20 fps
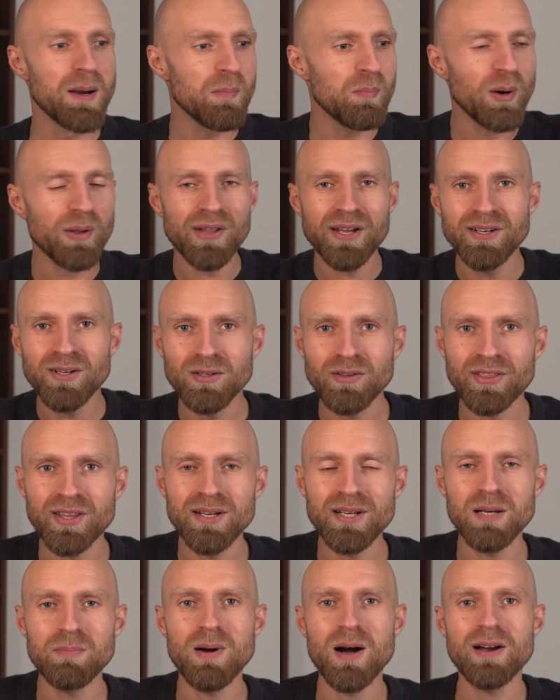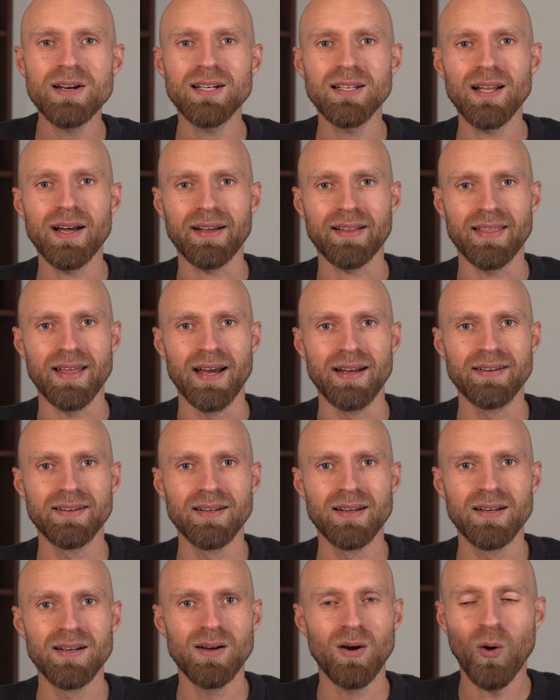But they don't think about it like that.
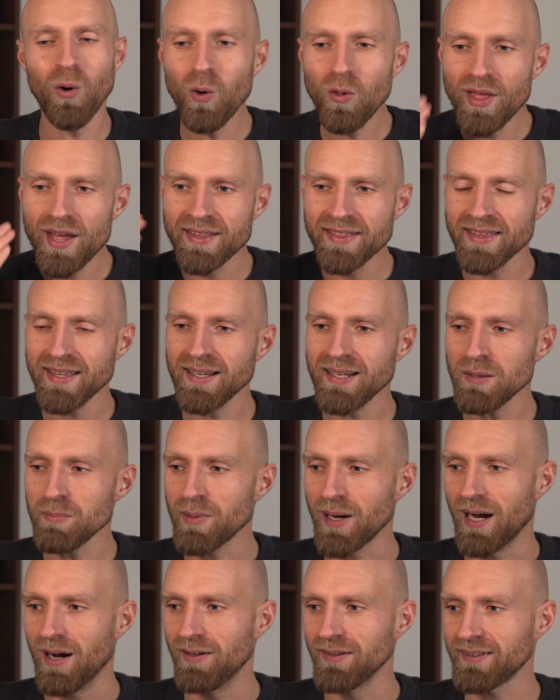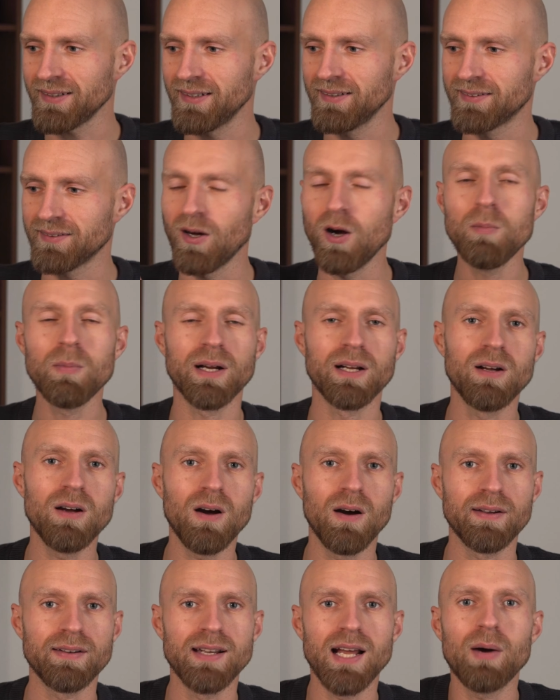All they think about is, oh my
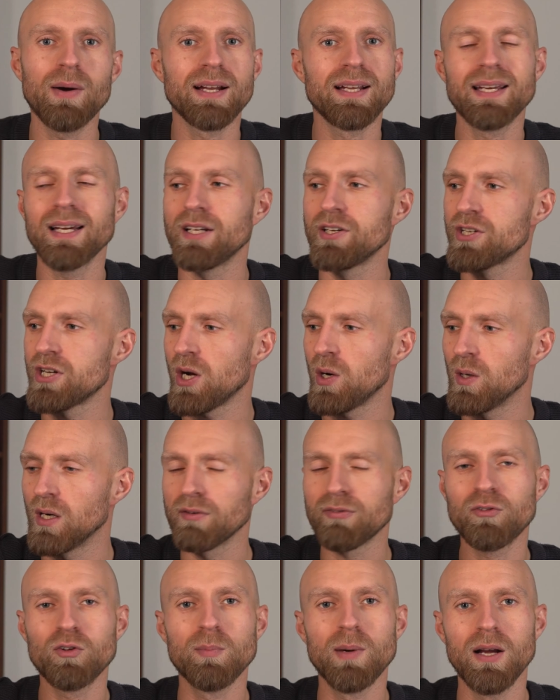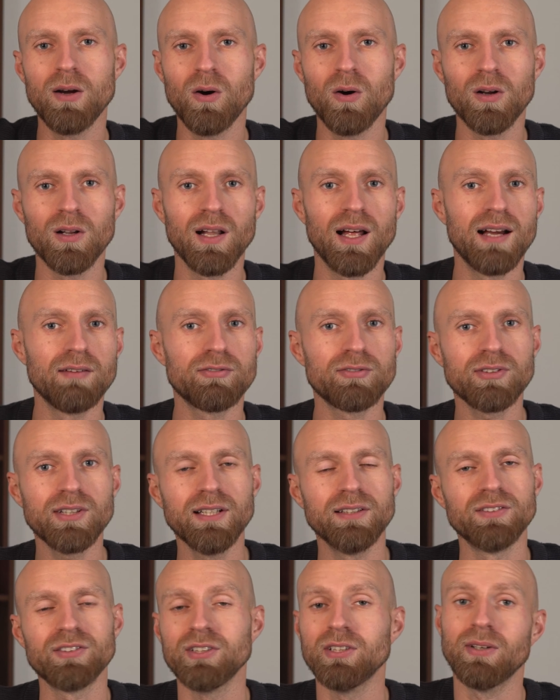God, now I can't show off to my online friends.